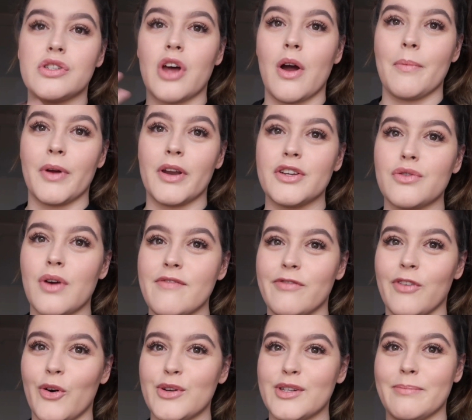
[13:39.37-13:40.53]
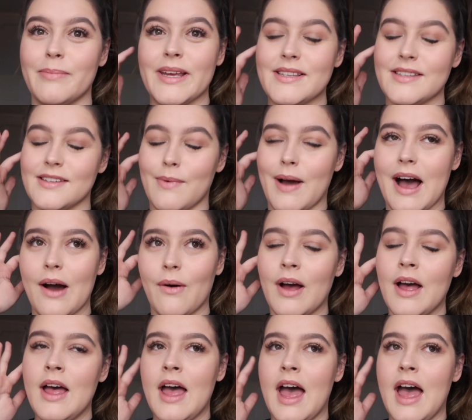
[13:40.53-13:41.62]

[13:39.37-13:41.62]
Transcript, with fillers: So I'm going to try and vlog some bits as well